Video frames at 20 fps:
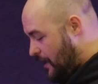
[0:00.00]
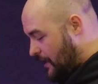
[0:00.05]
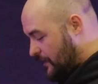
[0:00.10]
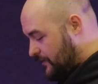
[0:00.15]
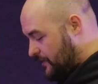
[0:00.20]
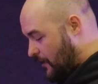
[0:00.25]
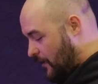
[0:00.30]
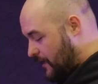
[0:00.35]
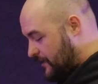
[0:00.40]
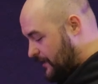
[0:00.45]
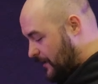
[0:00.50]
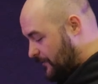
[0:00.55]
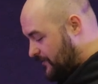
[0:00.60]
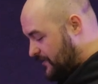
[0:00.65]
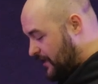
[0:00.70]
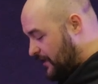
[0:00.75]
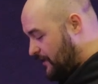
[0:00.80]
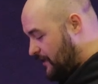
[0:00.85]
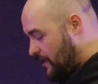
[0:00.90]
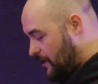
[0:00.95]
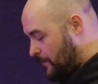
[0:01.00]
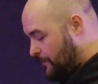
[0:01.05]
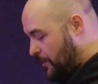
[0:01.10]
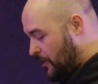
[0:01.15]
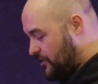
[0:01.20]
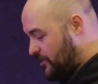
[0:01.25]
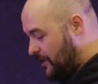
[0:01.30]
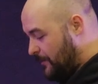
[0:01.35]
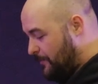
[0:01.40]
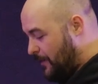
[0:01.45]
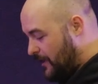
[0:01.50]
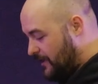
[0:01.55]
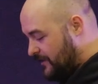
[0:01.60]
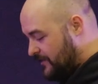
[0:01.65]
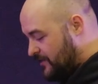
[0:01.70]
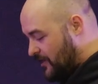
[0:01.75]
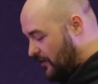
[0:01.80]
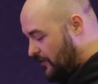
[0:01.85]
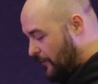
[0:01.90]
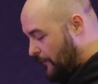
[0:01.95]
So as I'm sitting here pushing
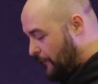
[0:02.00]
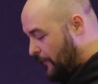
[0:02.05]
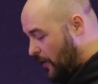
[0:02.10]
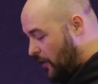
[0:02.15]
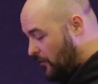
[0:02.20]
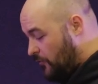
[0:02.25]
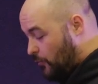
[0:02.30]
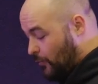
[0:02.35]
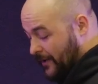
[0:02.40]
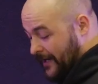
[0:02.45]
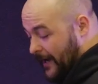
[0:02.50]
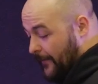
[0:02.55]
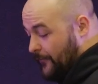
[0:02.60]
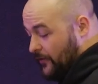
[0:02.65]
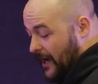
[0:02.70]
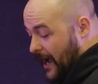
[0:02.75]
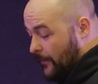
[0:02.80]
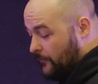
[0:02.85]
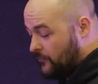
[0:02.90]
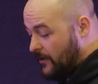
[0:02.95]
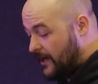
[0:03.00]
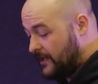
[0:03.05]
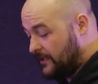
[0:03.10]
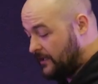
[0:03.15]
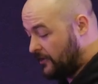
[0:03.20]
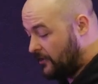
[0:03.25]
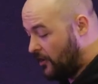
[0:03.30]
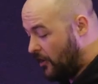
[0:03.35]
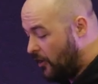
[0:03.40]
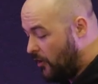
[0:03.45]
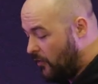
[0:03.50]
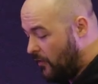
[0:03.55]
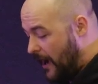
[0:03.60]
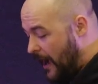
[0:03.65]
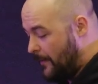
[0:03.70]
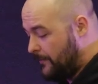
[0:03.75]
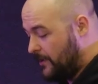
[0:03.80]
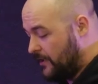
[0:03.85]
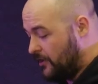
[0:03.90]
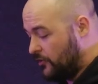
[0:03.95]
buttons on the phone, whenever I'm ready to go,
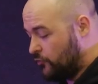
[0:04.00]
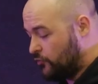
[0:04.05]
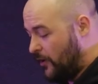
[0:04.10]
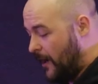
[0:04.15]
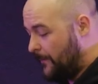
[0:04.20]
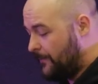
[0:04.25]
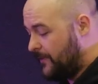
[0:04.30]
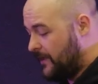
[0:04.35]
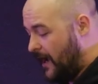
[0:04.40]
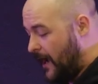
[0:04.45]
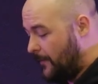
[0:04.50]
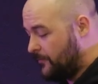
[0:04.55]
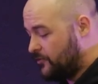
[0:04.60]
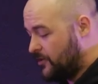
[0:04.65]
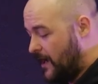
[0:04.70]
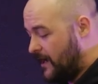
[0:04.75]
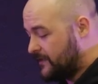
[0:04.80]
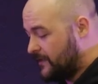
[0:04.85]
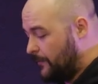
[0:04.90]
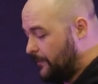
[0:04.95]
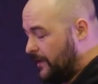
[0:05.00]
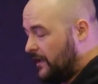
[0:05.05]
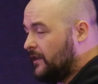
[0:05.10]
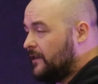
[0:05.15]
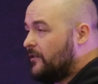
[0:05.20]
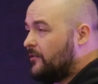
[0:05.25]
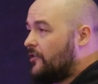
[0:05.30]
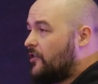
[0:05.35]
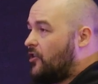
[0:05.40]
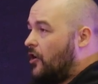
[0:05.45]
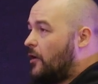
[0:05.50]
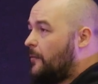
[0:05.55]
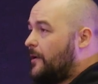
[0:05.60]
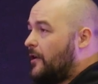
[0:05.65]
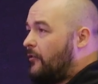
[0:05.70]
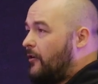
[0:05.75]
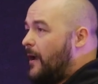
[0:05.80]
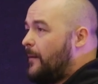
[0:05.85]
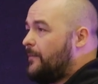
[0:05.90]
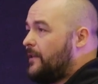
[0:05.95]
I'm going to drop the object, I'm going to clear the
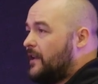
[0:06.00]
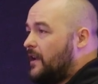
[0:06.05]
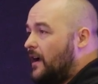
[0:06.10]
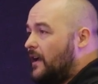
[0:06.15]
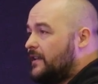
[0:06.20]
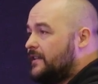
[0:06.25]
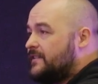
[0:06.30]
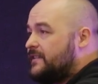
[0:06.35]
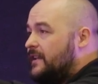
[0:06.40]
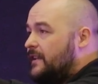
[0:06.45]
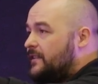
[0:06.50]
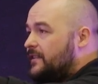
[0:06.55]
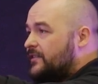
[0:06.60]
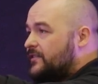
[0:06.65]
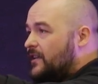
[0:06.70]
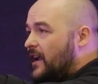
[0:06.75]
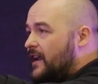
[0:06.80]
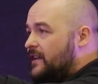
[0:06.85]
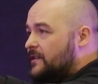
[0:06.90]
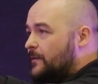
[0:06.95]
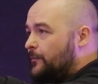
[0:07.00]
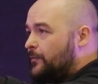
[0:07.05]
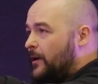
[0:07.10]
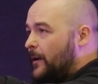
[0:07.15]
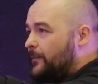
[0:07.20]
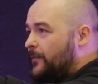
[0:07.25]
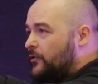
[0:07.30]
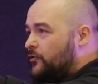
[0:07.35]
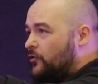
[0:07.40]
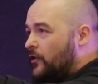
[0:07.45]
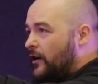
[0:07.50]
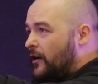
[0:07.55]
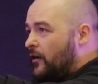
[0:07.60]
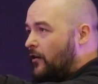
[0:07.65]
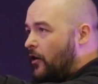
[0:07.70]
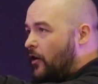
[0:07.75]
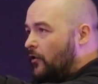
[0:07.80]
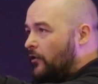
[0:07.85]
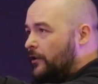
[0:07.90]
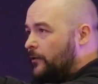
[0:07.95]
garment, grab the gun, see the sights, and prep the trigger
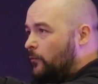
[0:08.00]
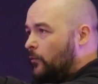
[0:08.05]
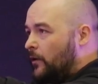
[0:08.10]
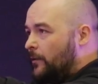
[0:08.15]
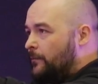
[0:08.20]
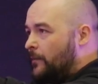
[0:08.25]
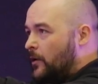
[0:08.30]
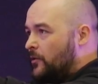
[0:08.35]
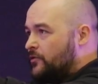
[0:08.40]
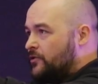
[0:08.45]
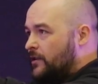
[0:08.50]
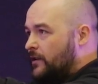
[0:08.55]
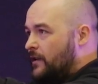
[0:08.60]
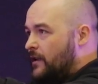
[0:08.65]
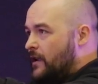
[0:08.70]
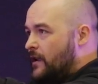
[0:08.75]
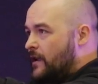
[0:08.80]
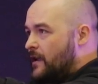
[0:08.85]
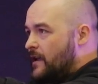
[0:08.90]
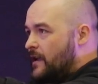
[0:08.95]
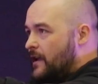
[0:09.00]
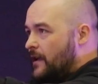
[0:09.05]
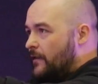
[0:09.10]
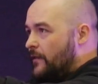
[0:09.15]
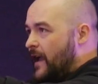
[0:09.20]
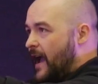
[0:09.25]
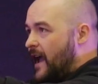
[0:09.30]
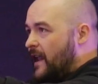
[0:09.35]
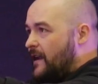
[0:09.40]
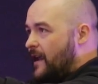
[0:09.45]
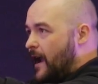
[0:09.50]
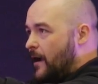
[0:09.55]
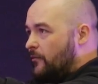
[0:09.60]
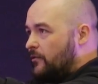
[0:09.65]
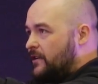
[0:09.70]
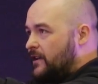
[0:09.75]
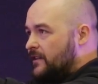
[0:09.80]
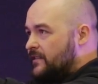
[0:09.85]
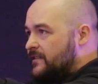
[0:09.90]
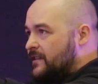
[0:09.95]
all in one motion. That I
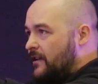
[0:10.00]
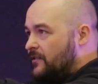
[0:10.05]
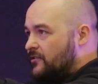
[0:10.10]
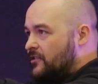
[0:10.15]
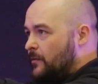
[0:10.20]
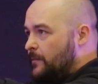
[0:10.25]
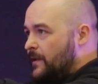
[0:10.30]
would consider to